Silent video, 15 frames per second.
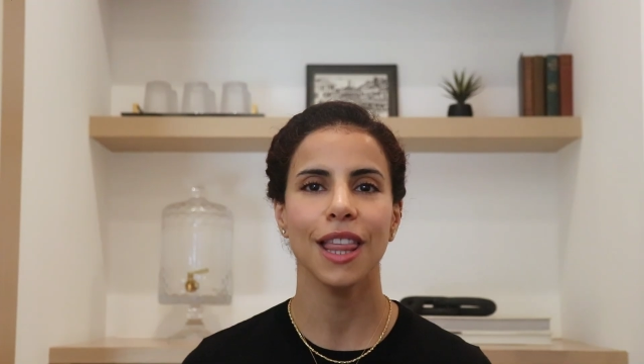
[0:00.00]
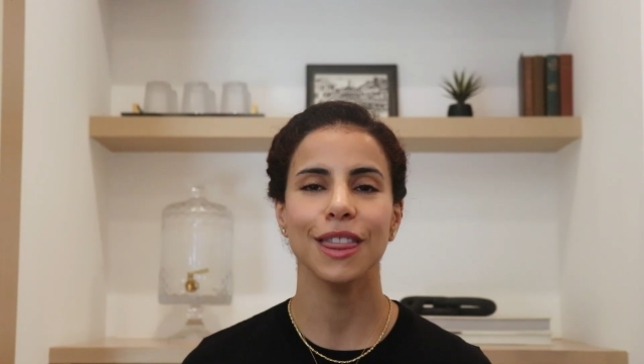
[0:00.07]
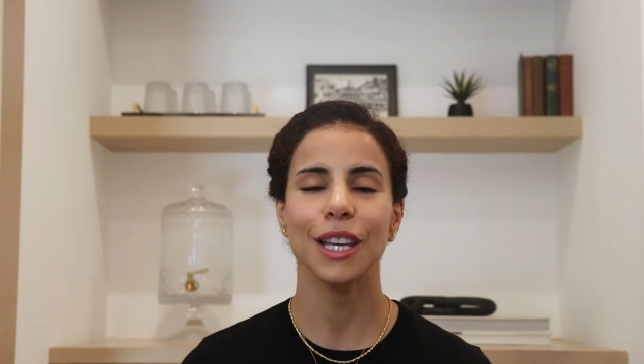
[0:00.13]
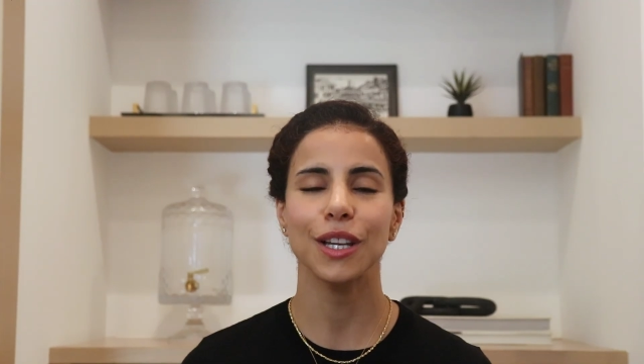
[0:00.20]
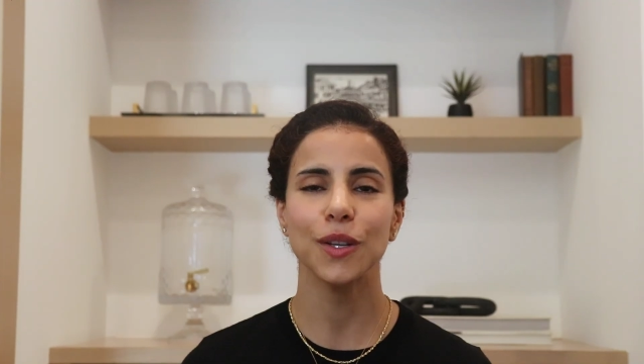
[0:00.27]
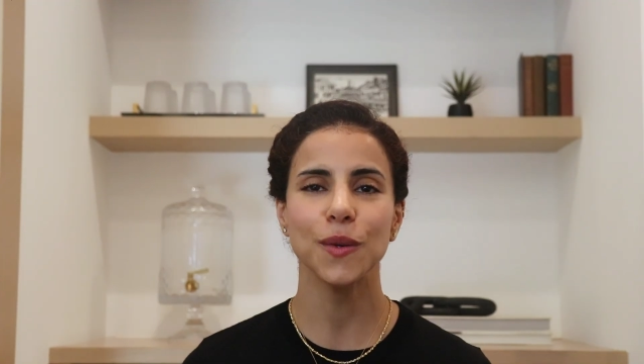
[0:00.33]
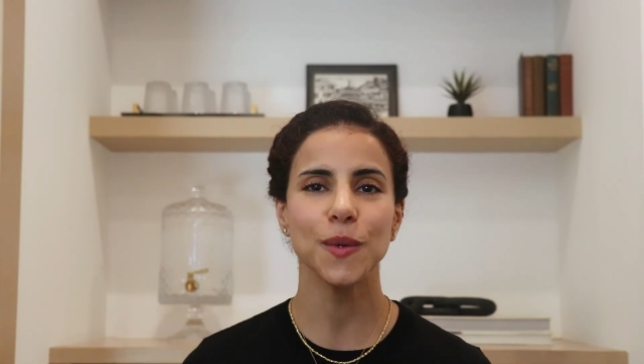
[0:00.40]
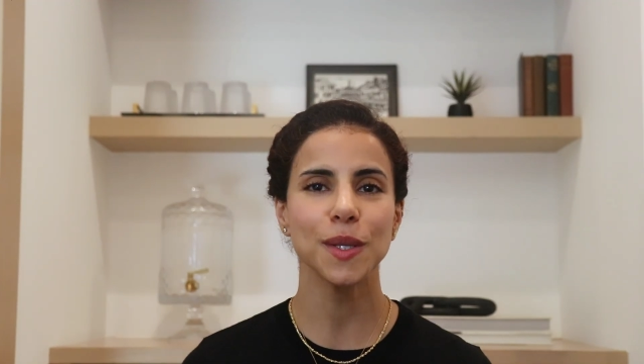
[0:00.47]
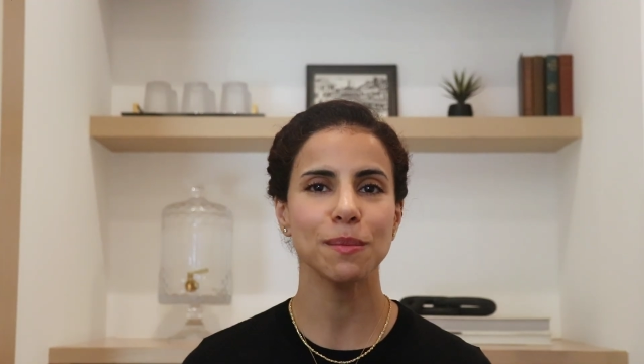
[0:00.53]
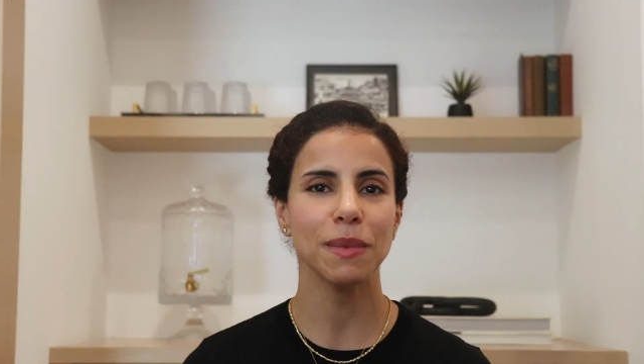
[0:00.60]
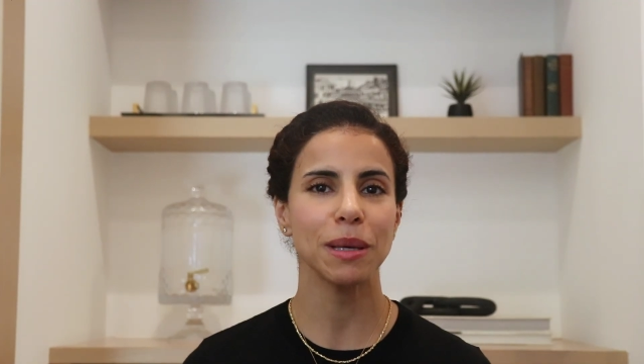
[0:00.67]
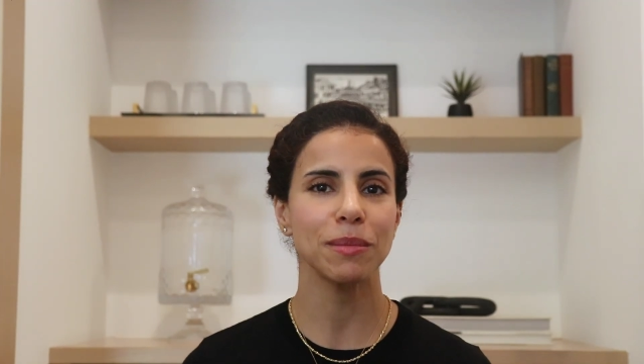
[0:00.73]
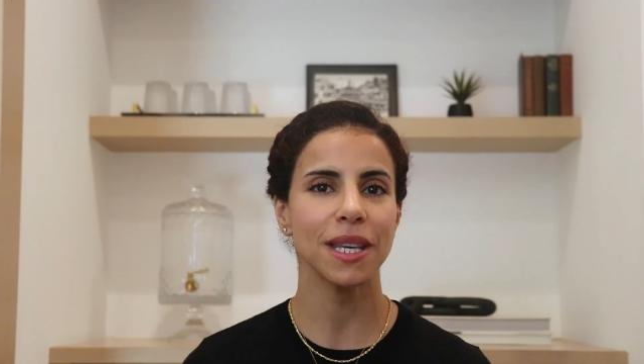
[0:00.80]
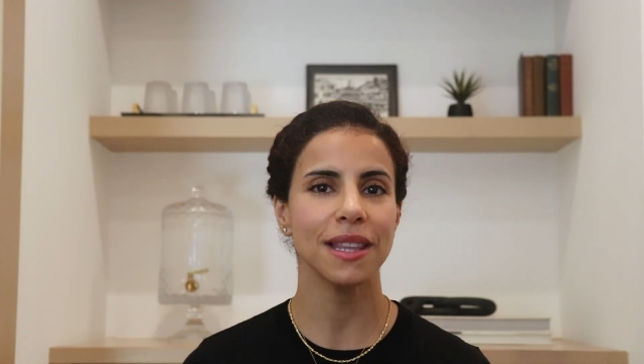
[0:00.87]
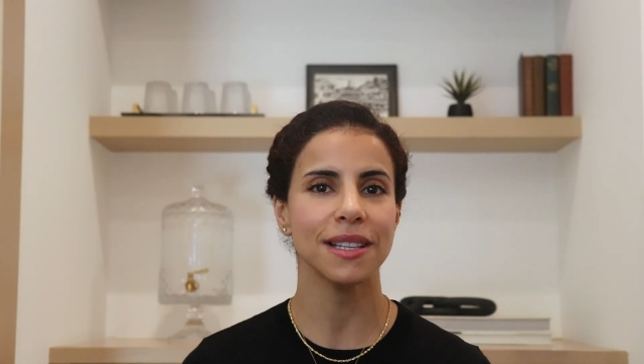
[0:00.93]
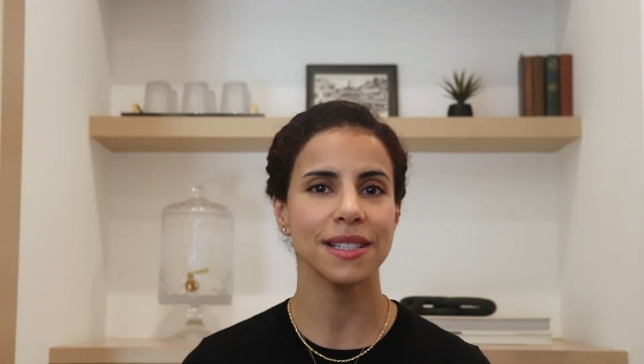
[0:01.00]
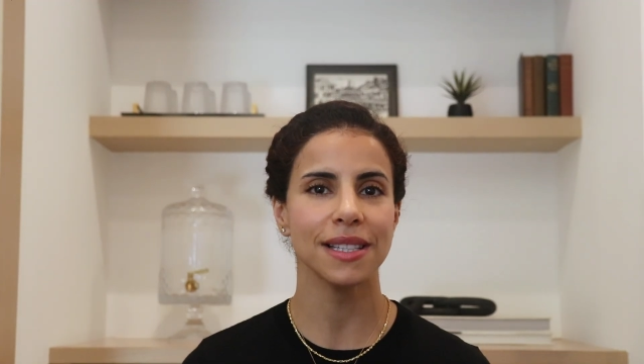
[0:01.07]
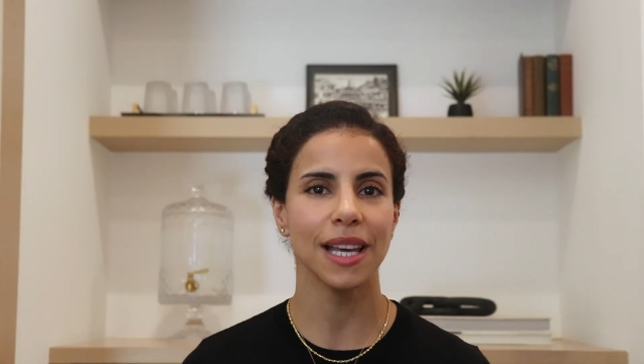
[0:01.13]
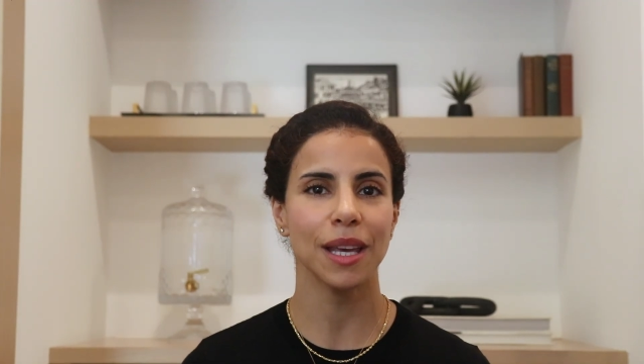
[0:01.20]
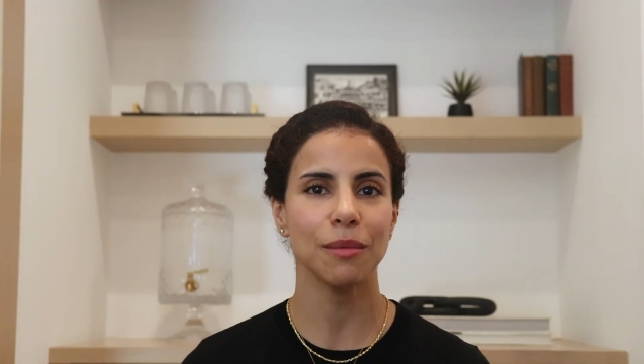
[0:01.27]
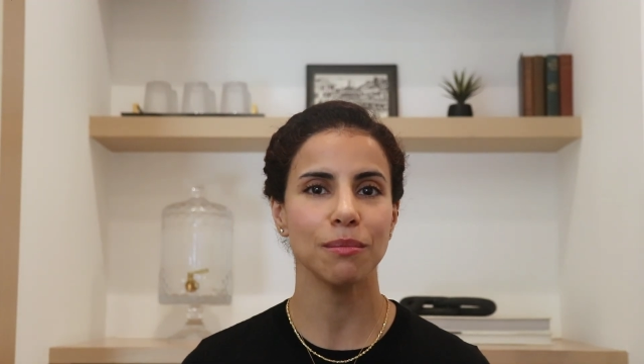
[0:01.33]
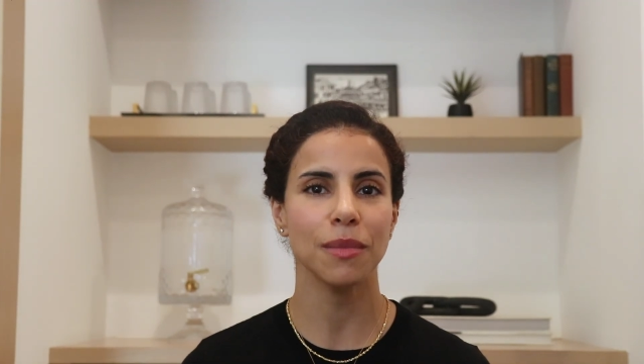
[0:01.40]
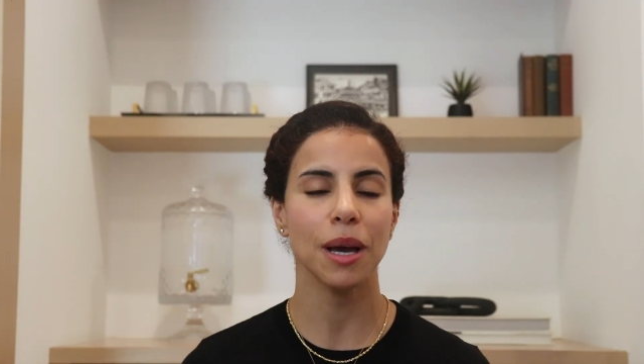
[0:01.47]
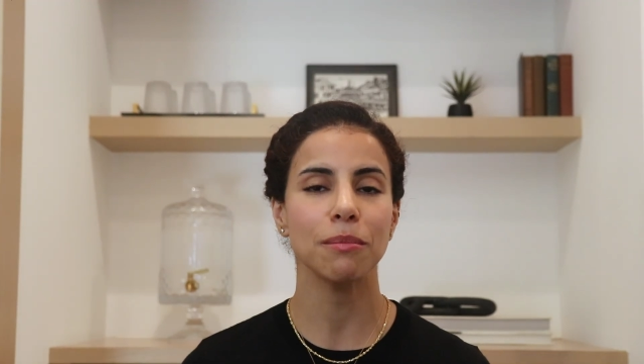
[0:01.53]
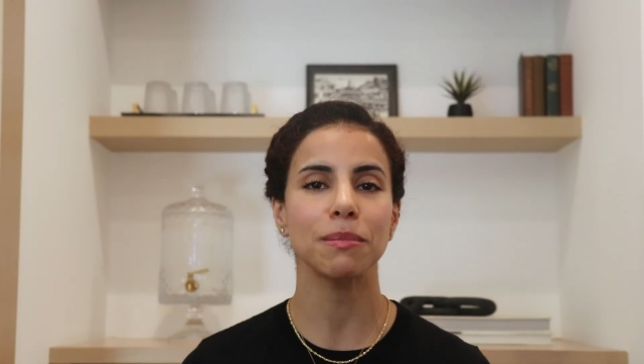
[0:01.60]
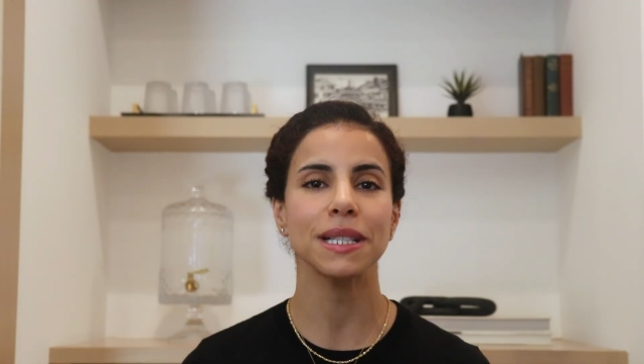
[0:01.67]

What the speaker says: The news may be the same,